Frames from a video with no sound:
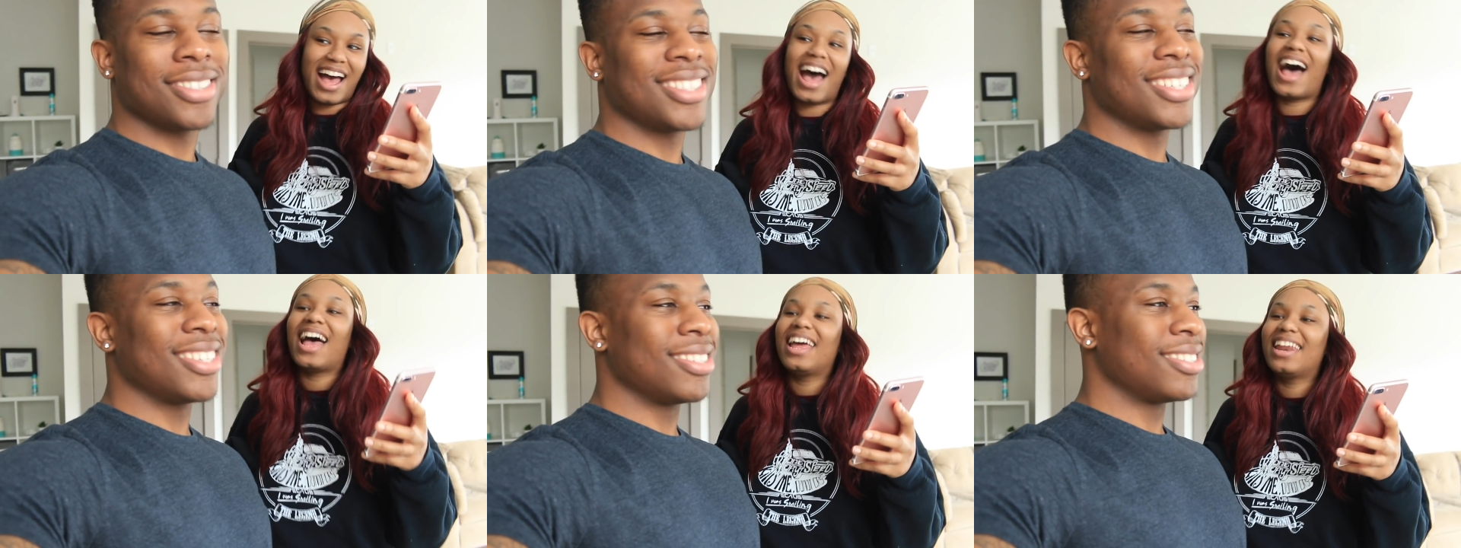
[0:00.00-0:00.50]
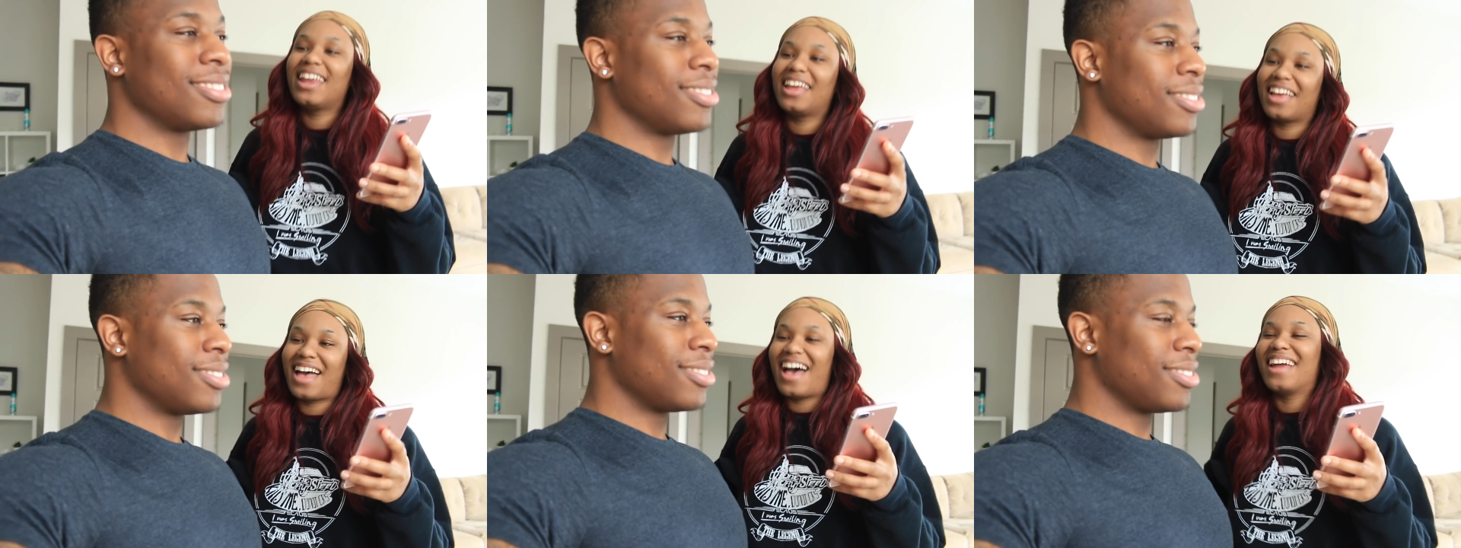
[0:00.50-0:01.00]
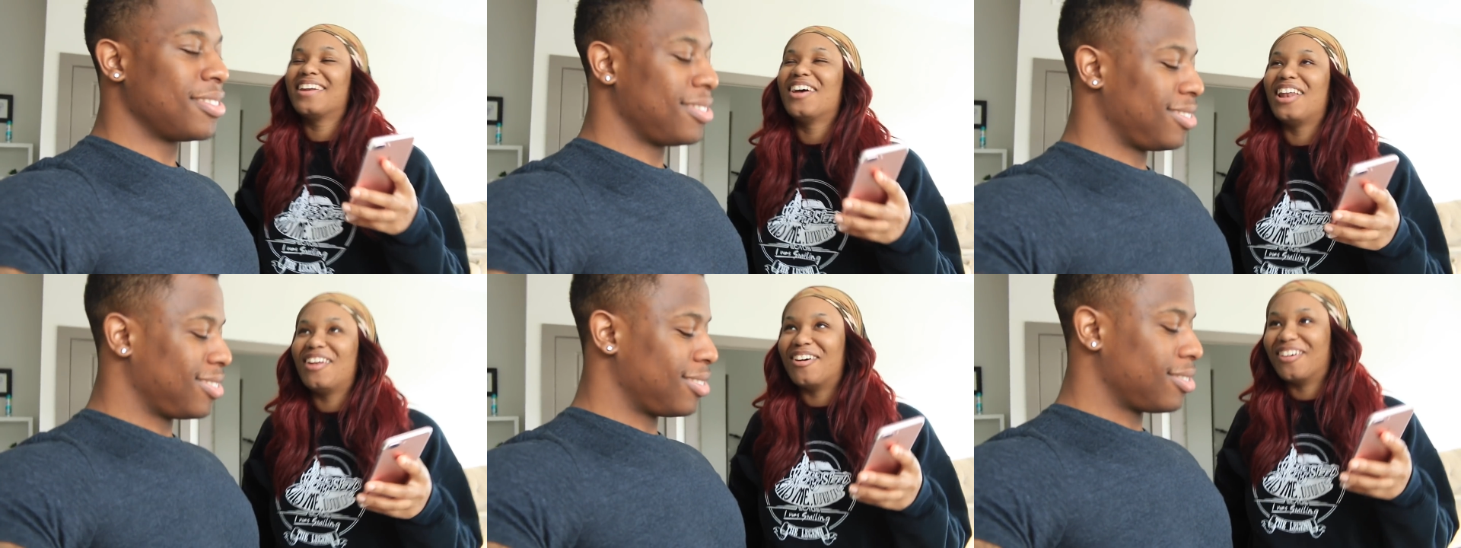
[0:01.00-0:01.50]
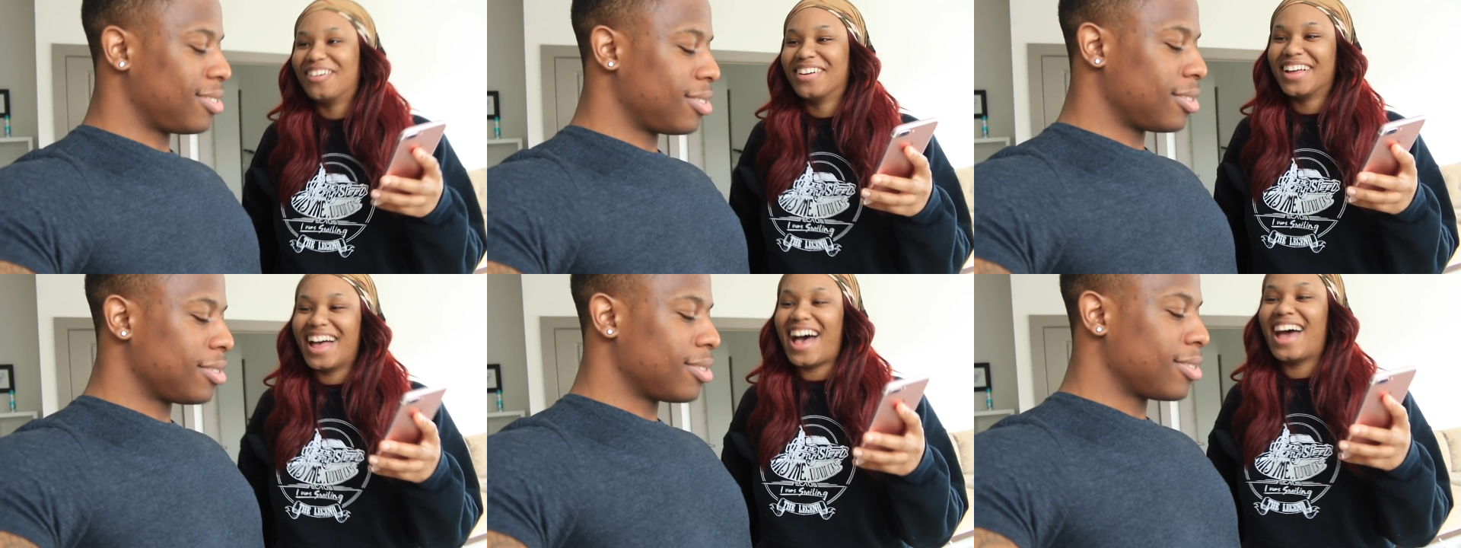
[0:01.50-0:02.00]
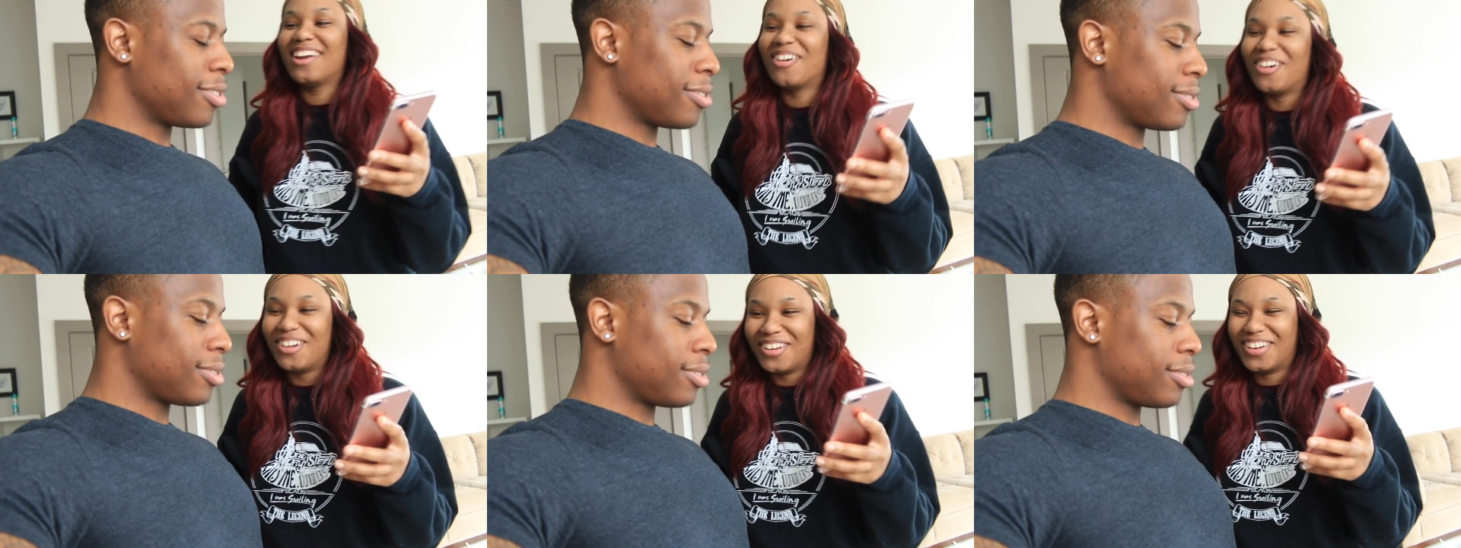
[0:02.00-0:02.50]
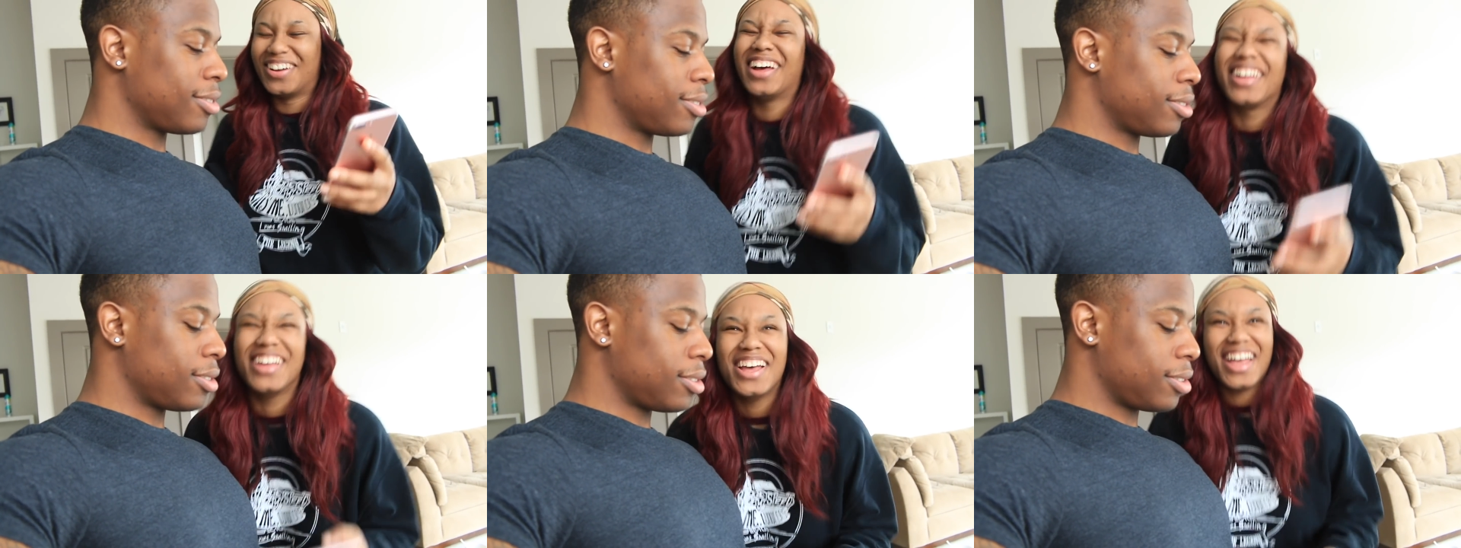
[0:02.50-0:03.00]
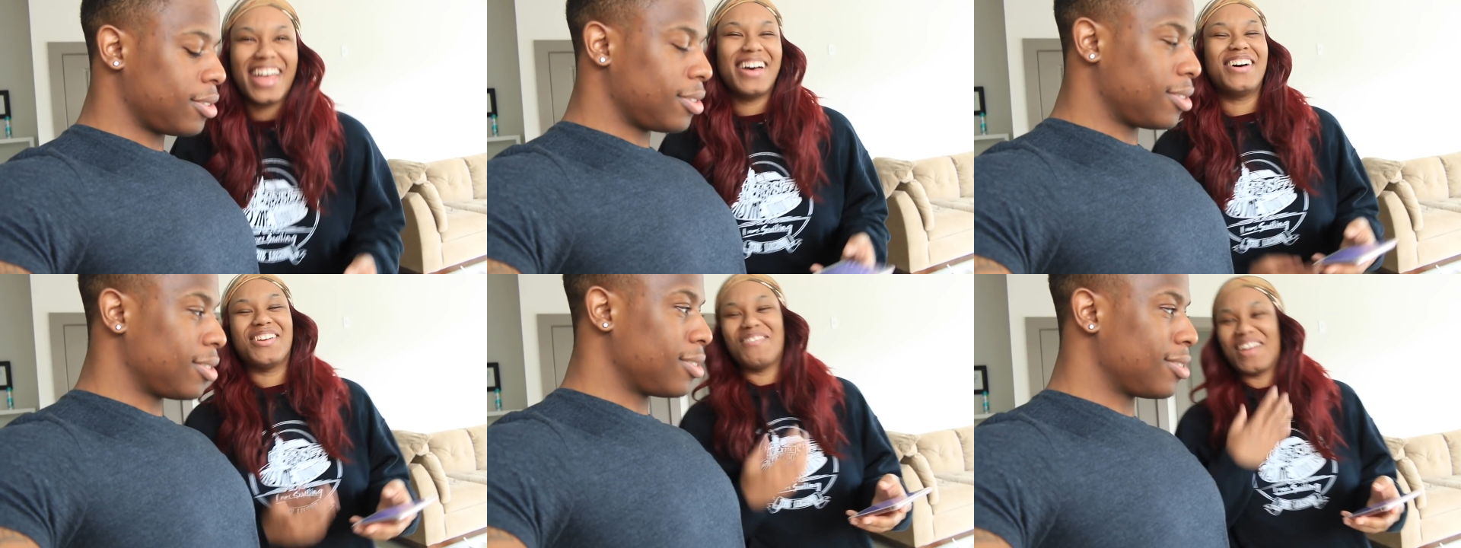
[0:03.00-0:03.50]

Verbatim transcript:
Speaker 1: Angelo. Angelo. Angelo. Ew, you